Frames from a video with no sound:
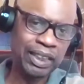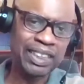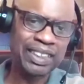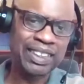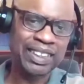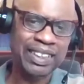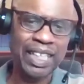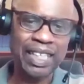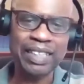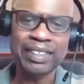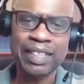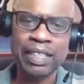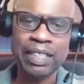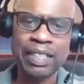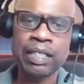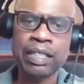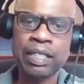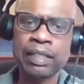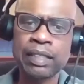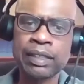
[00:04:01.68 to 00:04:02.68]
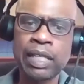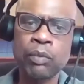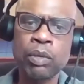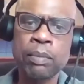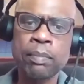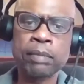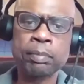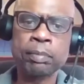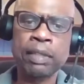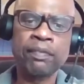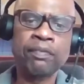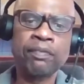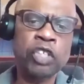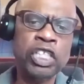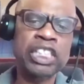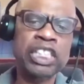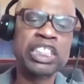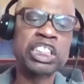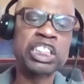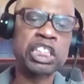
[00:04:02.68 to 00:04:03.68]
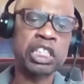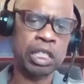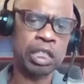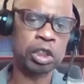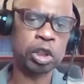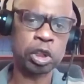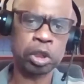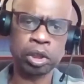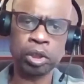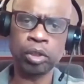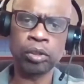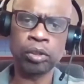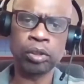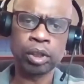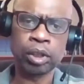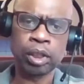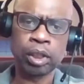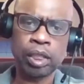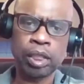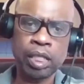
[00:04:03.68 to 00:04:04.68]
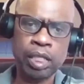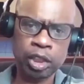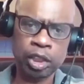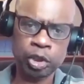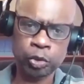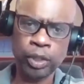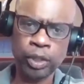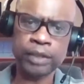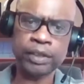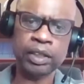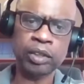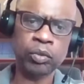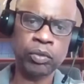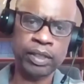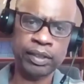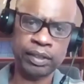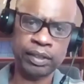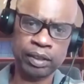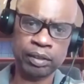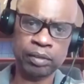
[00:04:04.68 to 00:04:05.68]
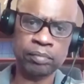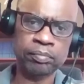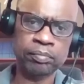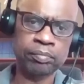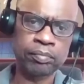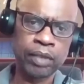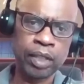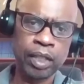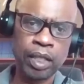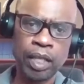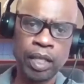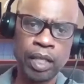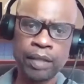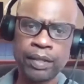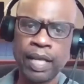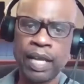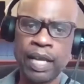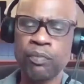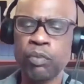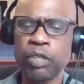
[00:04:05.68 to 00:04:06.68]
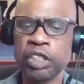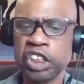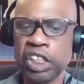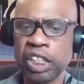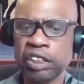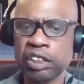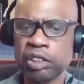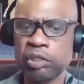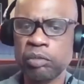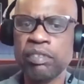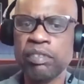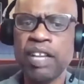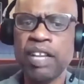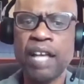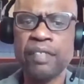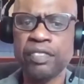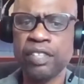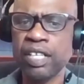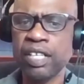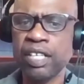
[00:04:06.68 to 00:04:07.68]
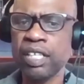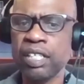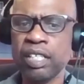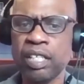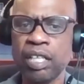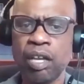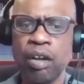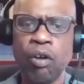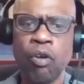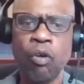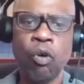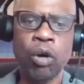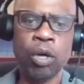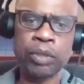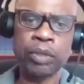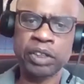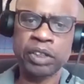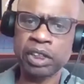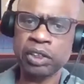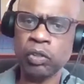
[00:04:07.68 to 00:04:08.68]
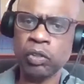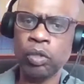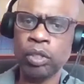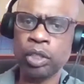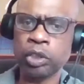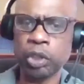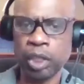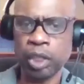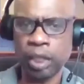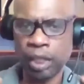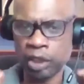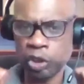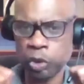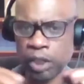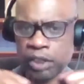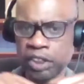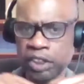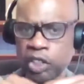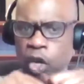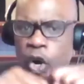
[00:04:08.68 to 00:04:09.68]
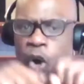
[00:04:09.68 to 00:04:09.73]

Second tenet is that we must be very intentional in addressing racism. That if we just do nothing or we just only address the